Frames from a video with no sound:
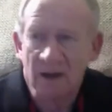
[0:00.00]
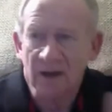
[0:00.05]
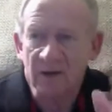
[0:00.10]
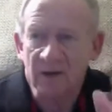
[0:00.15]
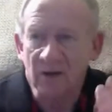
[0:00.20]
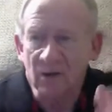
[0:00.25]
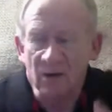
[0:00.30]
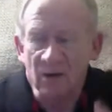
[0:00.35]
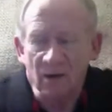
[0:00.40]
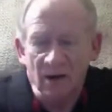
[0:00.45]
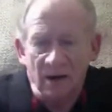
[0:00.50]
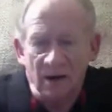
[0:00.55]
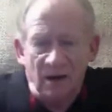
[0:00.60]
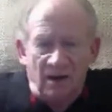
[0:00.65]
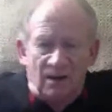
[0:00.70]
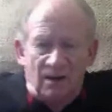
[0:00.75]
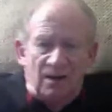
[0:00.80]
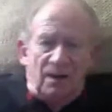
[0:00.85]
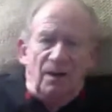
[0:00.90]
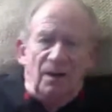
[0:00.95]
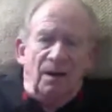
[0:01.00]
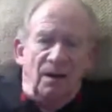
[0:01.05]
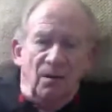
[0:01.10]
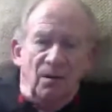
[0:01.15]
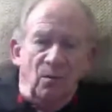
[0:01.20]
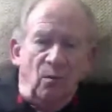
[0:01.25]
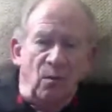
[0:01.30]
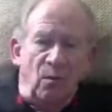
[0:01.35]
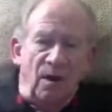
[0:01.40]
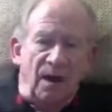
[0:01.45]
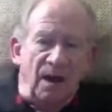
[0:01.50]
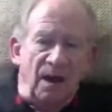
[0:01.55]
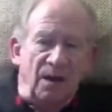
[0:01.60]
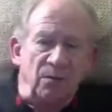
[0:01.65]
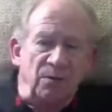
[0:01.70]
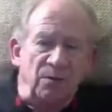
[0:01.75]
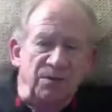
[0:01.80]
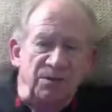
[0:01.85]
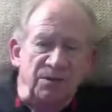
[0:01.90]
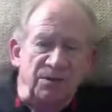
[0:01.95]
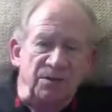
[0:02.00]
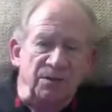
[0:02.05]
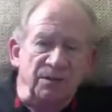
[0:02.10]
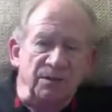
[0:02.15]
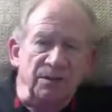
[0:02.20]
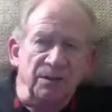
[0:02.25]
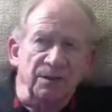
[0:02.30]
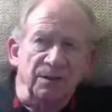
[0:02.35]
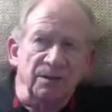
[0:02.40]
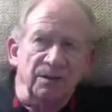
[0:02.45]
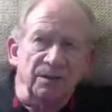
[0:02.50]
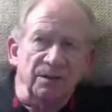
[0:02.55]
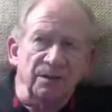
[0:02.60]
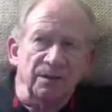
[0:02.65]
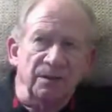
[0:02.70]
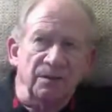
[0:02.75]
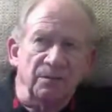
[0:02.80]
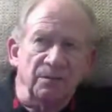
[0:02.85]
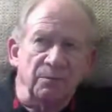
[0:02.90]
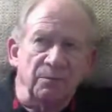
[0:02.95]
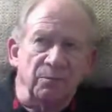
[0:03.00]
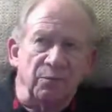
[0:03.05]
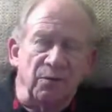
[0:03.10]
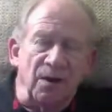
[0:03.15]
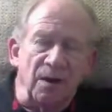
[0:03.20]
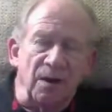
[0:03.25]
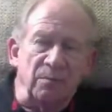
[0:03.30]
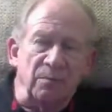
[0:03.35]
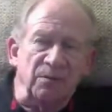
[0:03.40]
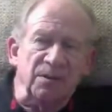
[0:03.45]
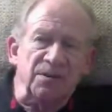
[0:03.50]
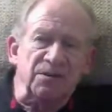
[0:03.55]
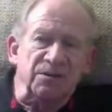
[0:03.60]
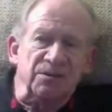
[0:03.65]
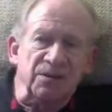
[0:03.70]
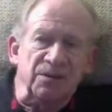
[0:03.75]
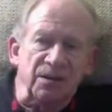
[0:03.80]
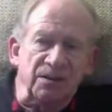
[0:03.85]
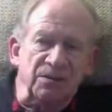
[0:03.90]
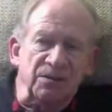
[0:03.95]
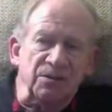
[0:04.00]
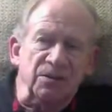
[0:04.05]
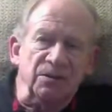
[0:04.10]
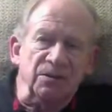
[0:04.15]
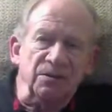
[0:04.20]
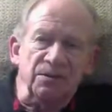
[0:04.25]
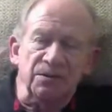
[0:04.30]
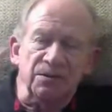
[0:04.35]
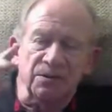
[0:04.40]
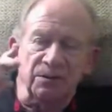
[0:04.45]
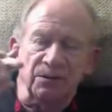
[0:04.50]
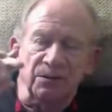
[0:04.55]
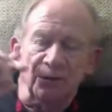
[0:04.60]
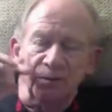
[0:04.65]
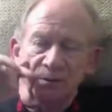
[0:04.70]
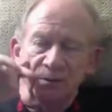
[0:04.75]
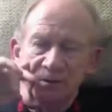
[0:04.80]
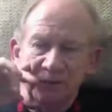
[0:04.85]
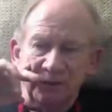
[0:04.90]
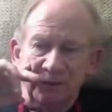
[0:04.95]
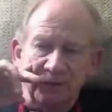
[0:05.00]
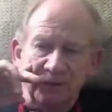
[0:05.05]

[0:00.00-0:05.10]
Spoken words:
A girl, when I was probably 6 years old,